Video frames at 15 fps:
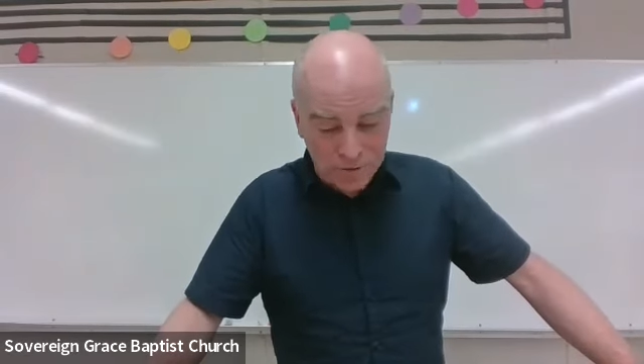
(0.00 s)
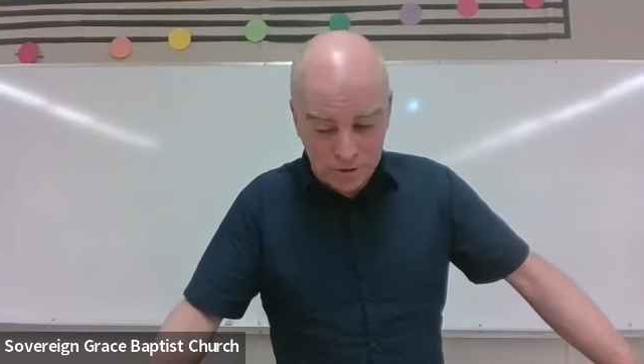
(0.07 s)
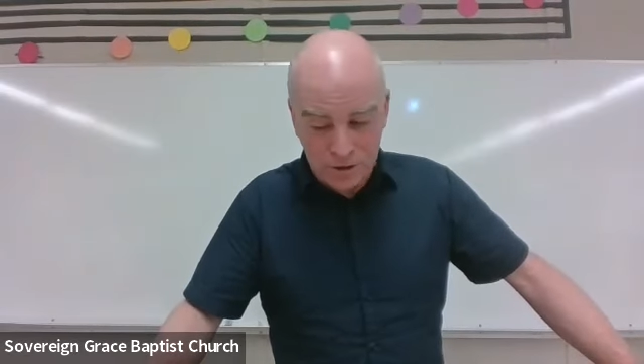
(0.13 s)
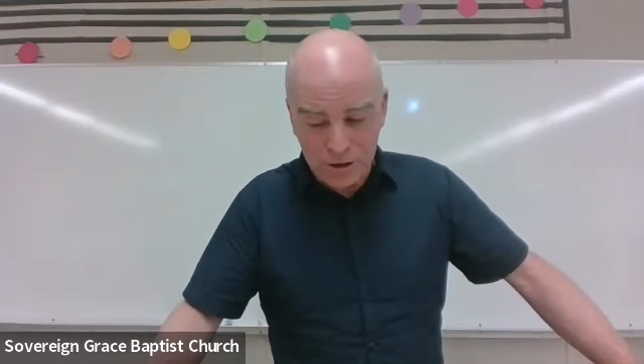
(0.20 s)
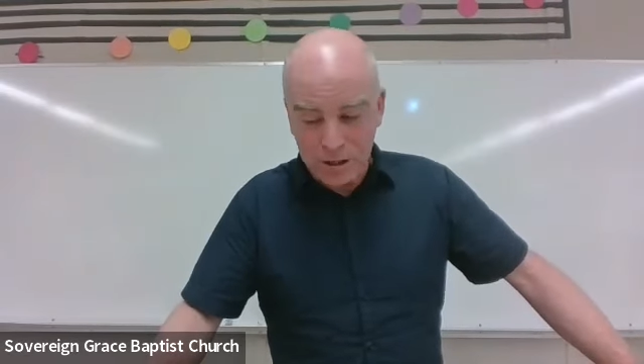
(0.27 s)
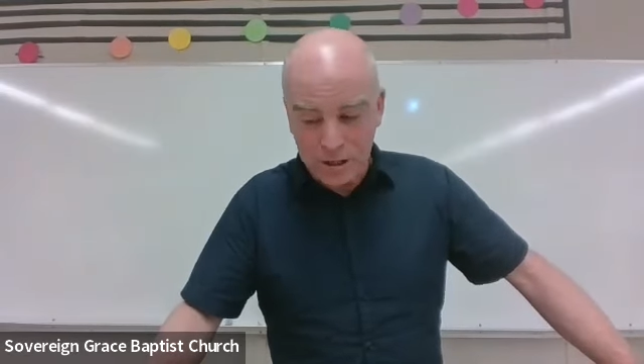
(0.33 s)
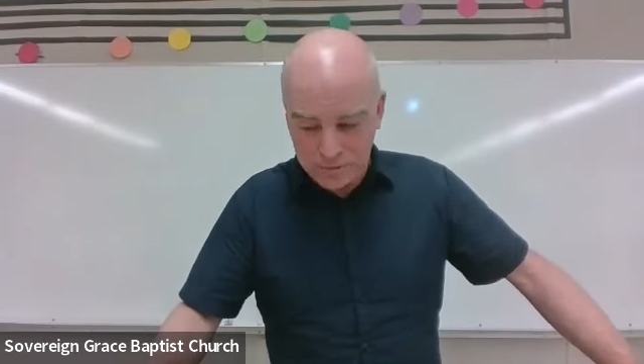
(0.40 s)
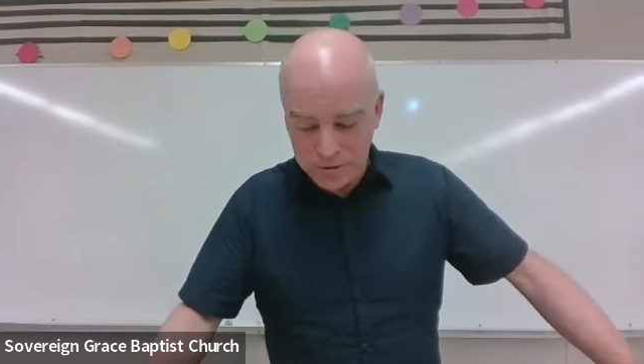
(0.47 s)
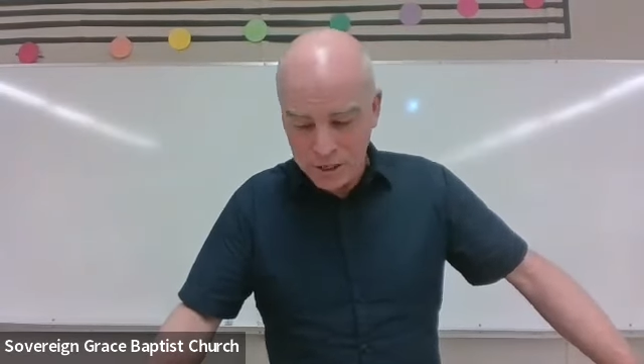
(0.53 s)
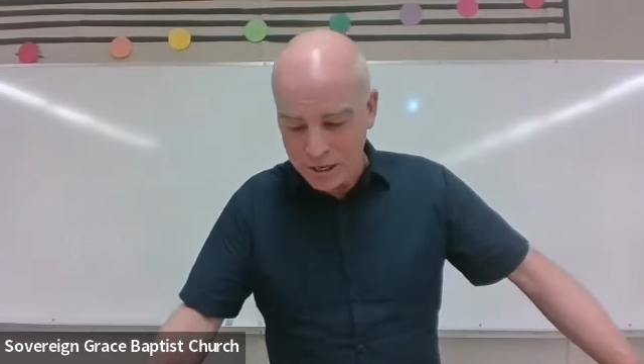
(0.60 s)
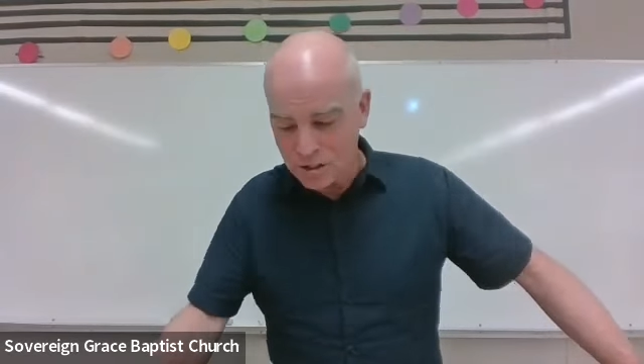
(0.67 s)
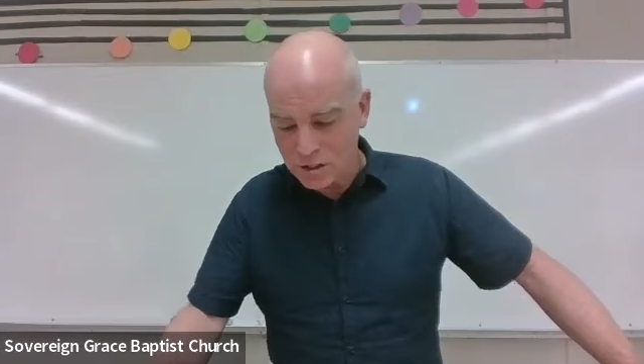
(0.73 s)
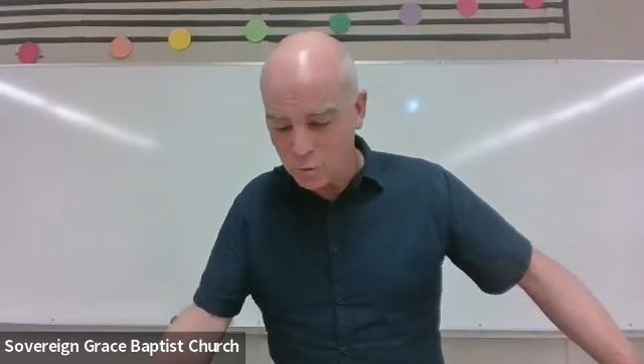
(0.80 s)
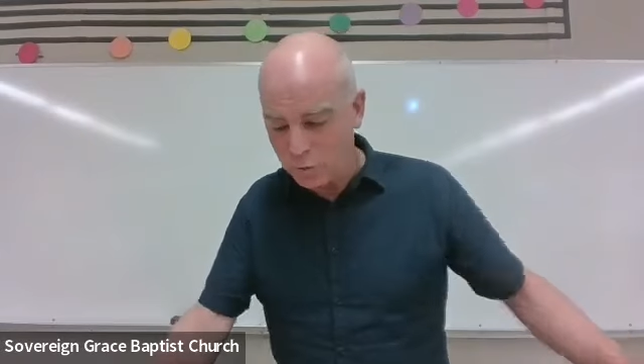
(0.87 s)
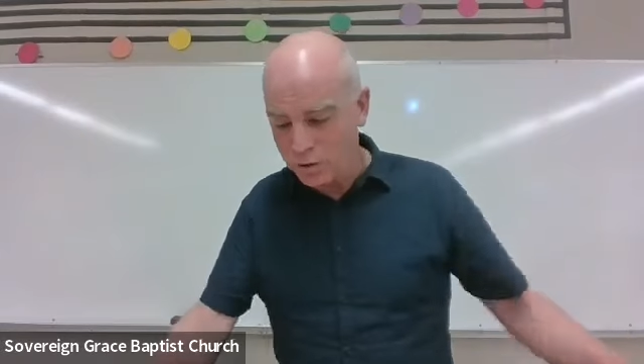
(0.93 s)
and it's the way
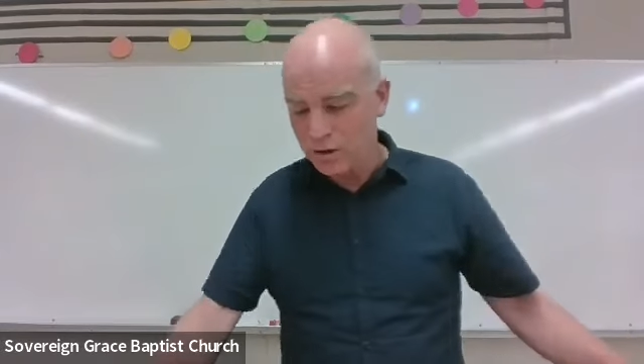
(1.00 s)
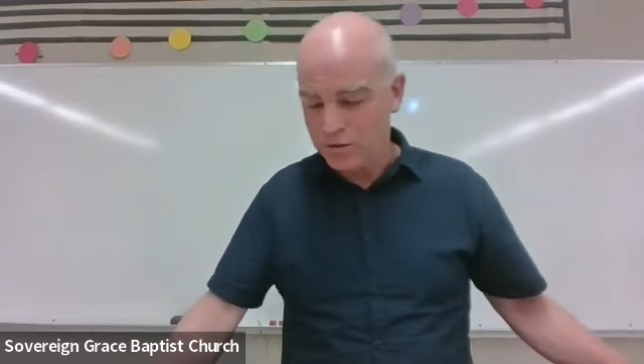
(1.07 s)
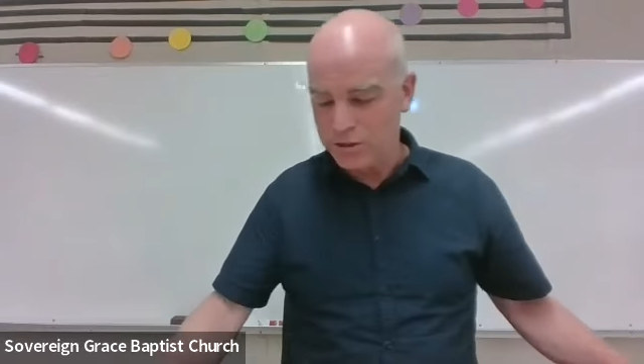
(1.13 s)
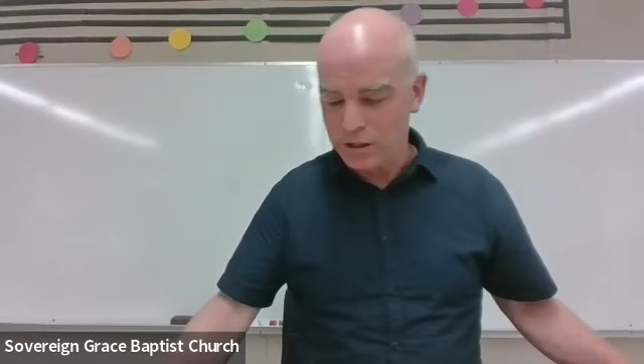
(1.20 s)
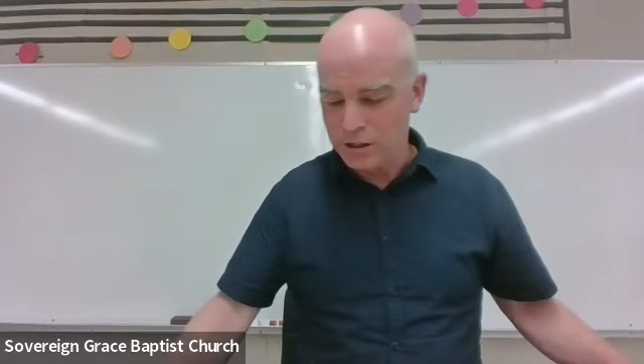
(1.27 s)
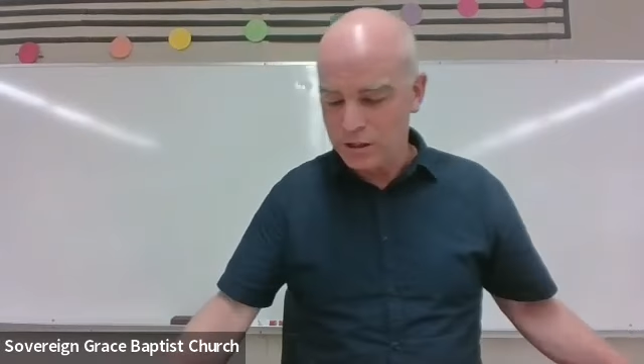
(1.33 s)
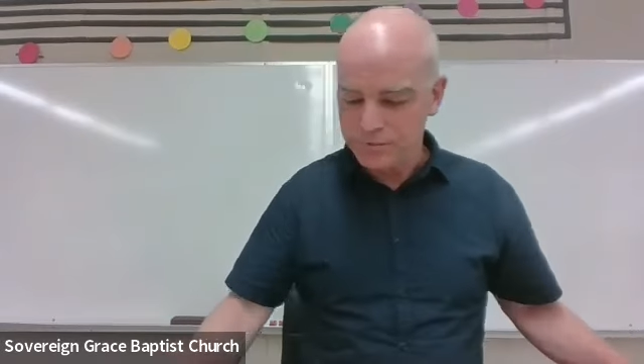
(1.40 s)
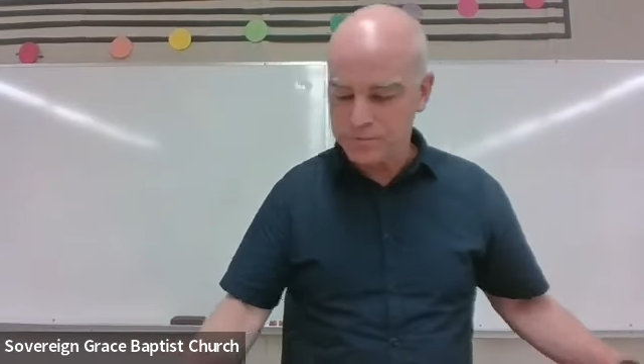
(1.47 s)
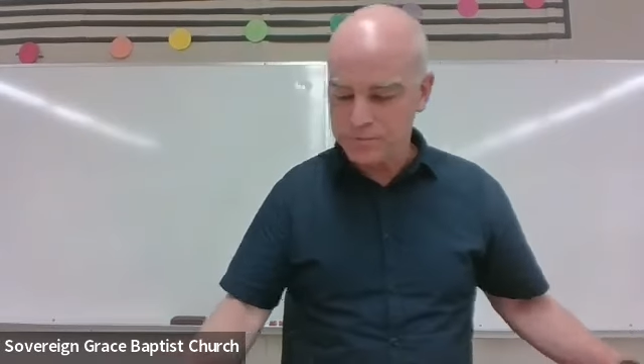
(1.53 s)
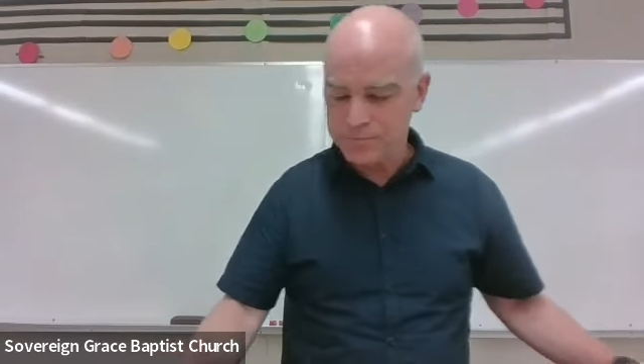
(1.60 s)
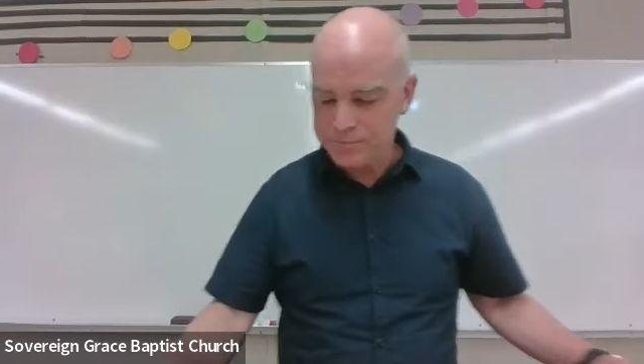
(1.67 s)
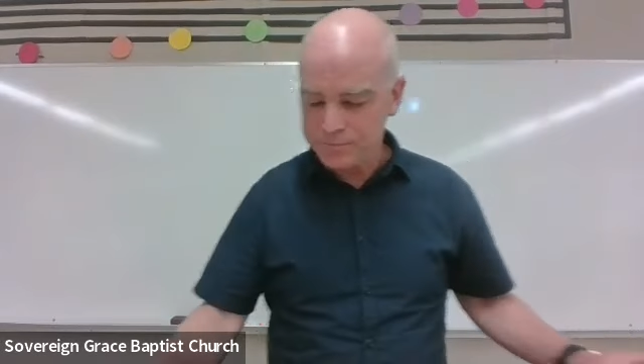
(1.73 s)
we're called to live.